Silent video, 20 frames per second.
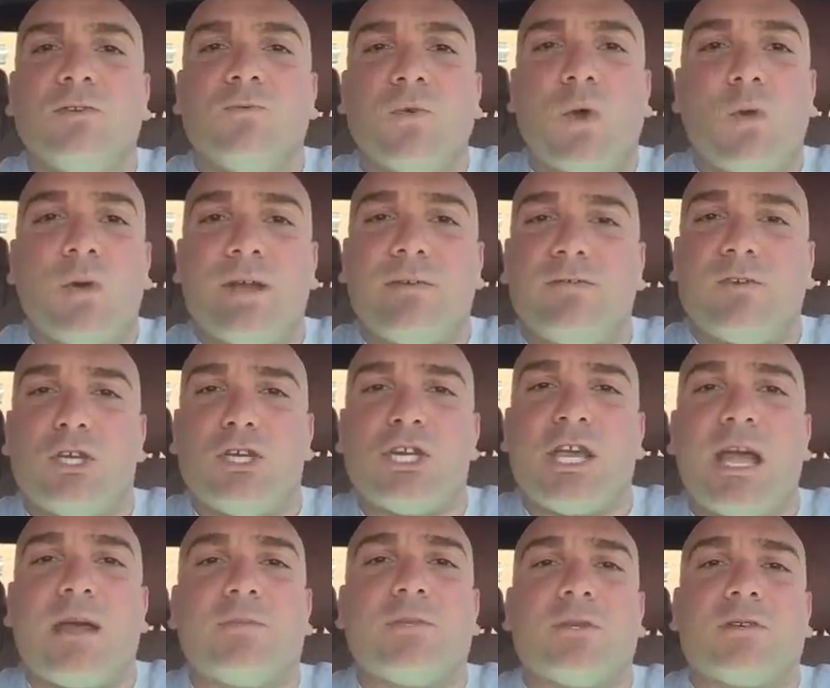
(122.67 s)
wrote every
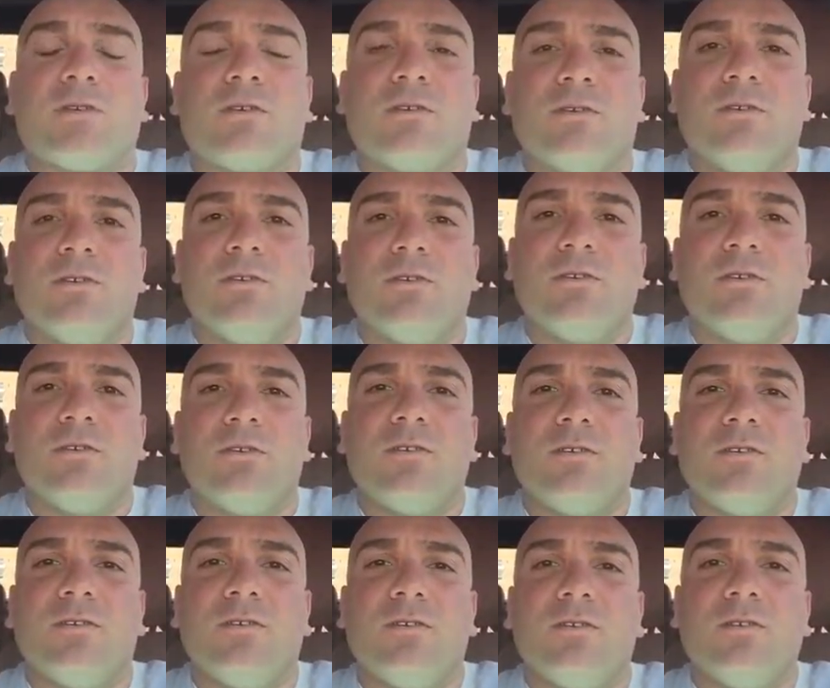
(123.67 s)
chapter.
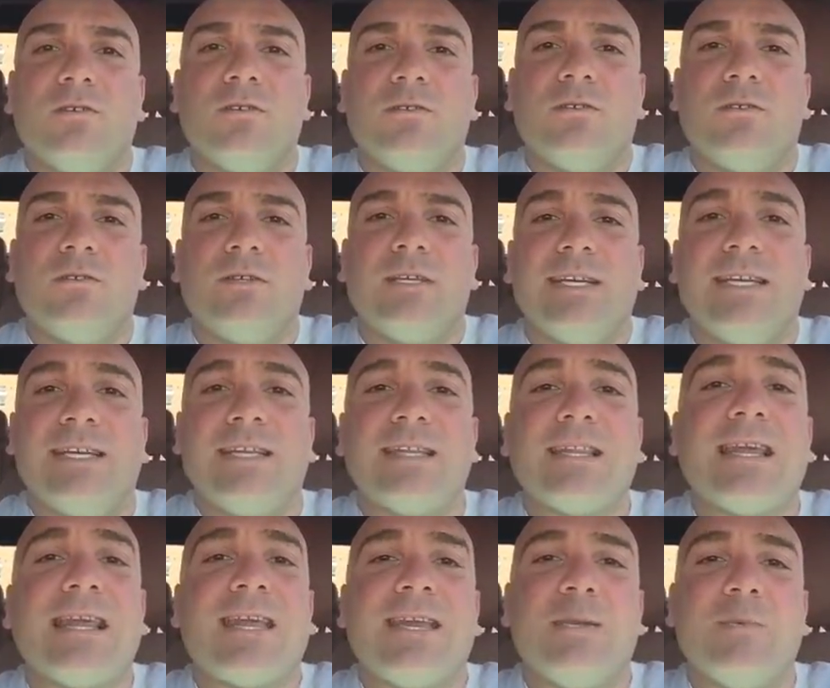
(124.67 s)
He didn't
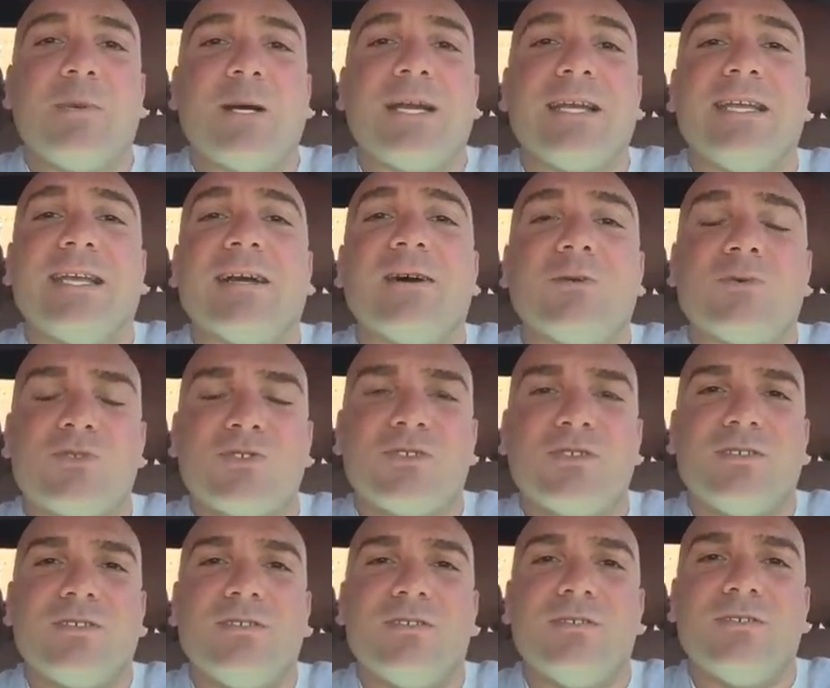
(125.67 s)
let anybody else.